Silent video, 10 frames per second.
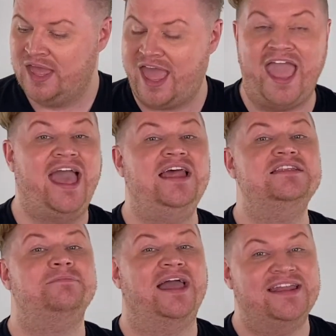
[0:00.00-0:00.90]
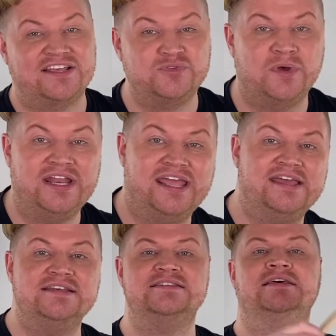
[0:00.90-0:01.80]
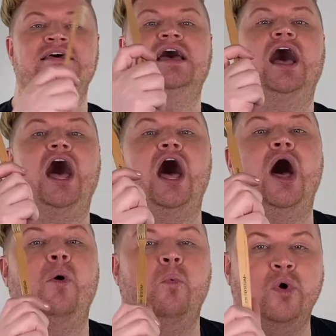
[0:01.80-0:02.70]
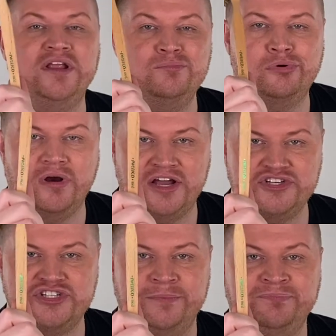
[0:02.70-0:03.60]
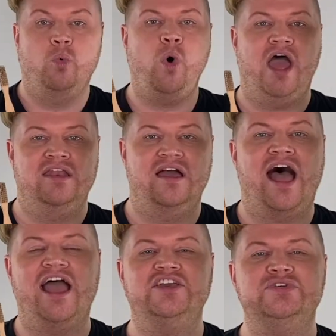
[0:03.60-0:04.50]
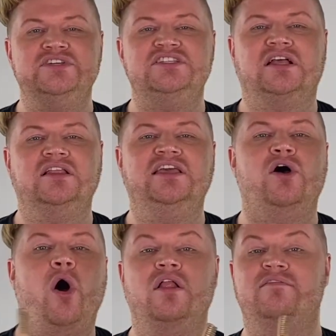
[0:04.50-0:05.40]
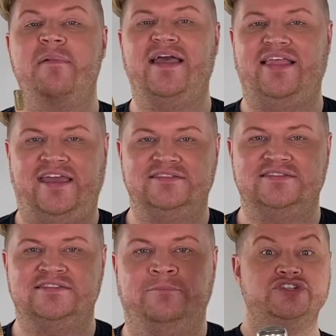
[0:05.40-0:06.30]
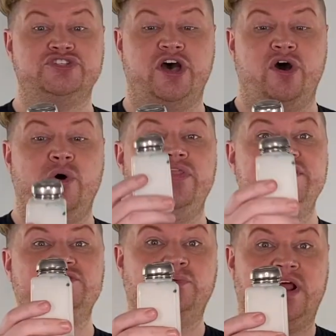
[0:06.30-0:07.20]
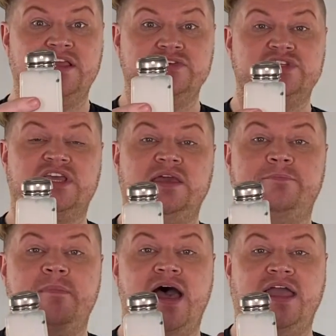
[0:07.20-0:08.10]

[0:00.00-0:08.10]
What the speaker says: And my next one is a wooden brush. One, I use it to clean all of my lace. So this is what I use to keep my